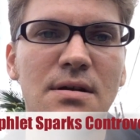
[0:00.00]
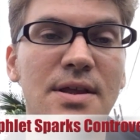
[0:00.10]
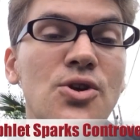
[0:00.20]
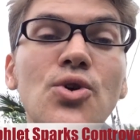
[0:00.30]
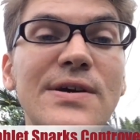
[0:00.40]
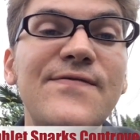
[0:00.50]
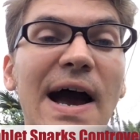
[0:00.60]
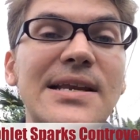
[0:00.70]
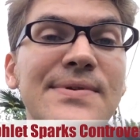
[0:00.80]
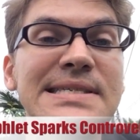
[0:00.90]
Then you can
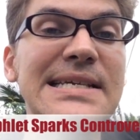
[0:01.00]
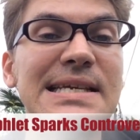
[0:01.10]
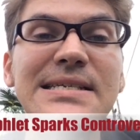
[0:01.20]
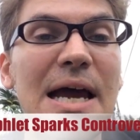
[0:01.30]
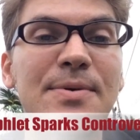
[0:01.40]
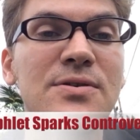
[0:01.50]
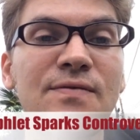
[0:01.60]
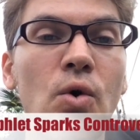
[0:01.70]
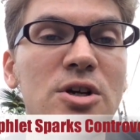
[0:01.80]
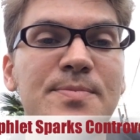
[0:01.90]
fight and resist any type of
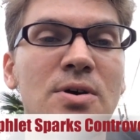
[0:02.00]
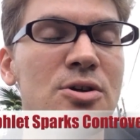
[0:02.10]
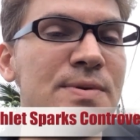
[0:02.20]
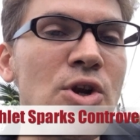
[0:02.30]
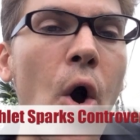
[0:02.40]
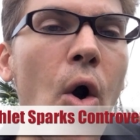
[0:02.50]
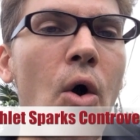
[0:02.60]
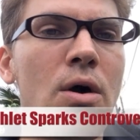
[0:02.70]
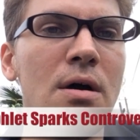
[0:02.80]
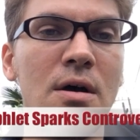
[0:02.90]
divorce because we
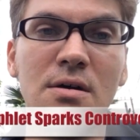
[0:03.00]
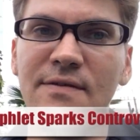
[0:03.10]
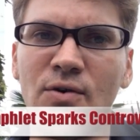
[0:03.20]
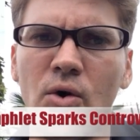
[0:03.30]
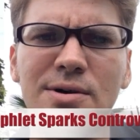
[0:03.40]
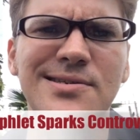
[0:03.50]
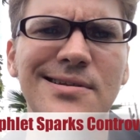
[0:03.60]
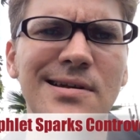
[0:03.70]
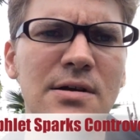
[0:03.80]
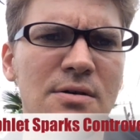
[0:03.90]
know, of course,
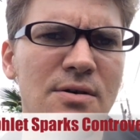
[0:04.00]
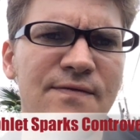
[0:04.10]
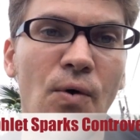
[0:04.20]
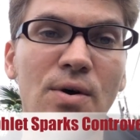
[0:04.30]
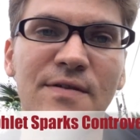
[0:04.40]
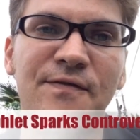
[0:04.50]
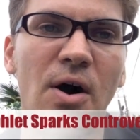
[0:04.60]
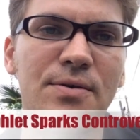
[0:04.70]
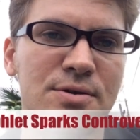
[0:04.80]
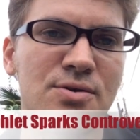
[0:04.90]
that foreign
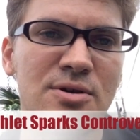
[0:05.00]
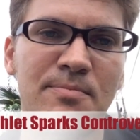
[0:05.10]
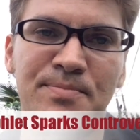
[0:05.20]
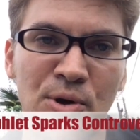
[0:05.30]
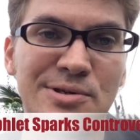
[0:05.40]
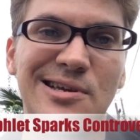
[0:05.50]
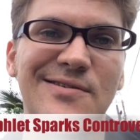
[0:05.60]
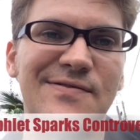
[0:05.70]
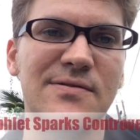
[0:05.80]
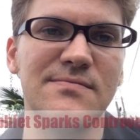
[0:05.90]
fathers are abusive